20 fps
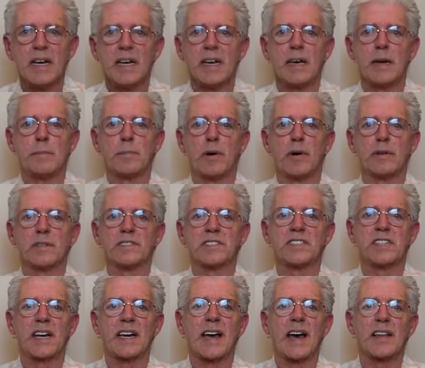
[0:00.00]
He pulls
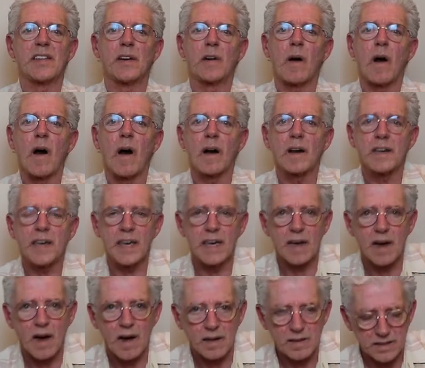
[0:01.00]
together
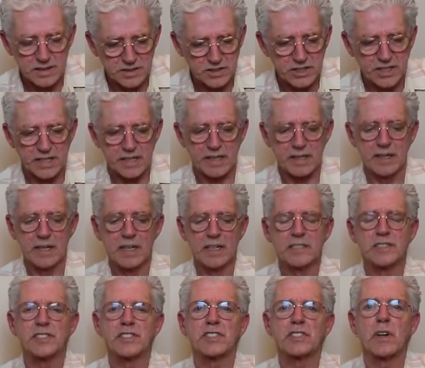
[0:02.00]
archaeology,
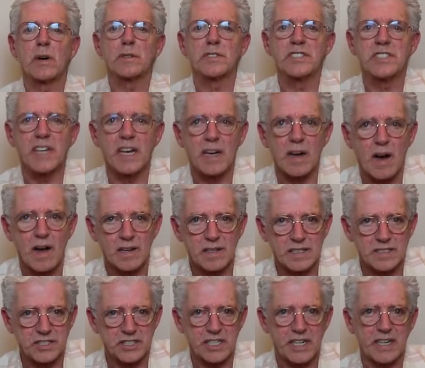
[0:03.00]

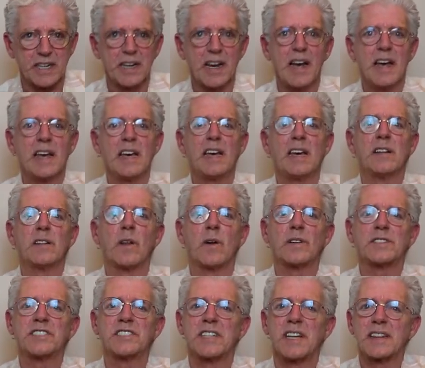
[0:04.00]
sociology. He
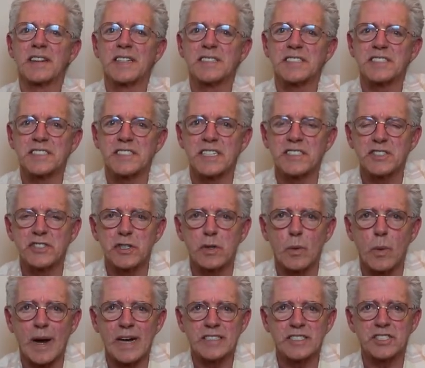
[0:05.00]
looks at the
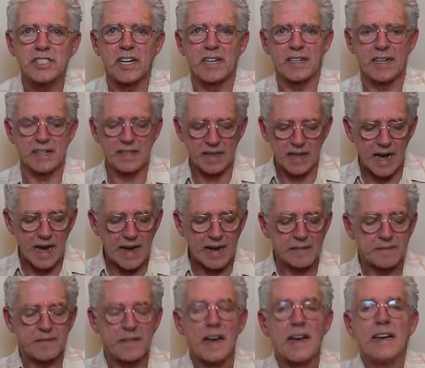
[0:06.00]
situation in
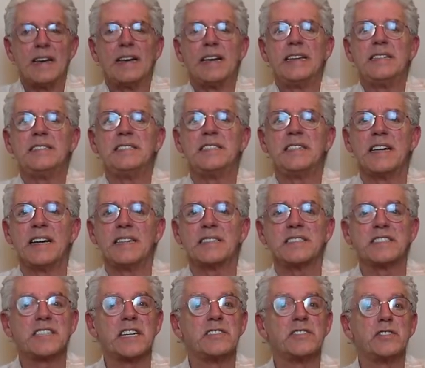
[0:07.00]
life. He
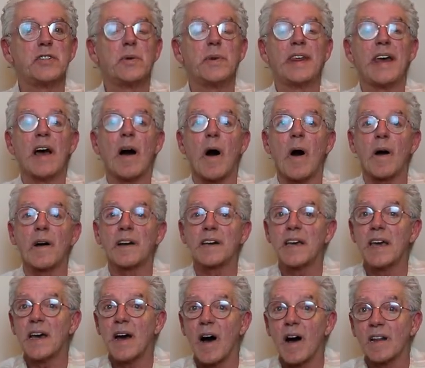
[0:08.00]
digs into the
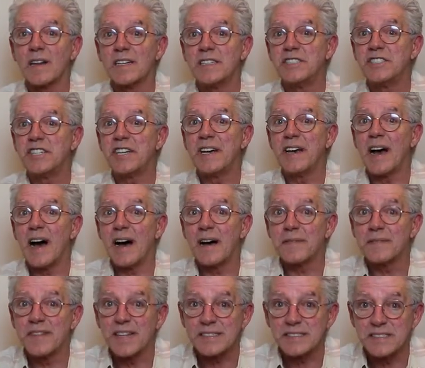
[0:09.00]
archaeology
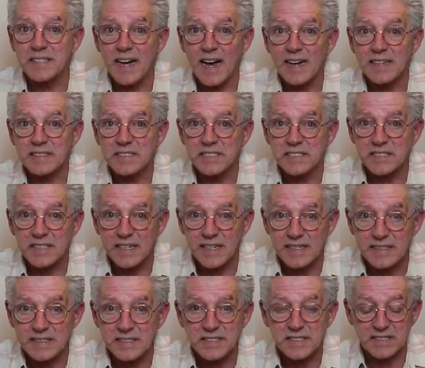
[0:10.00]
of the text
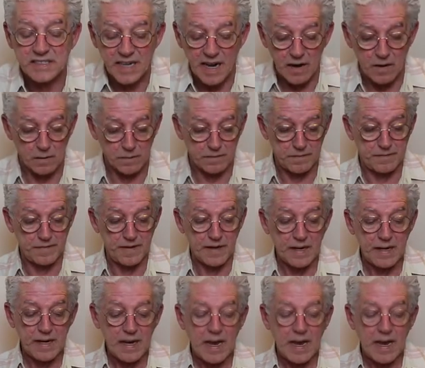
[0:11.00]
itself.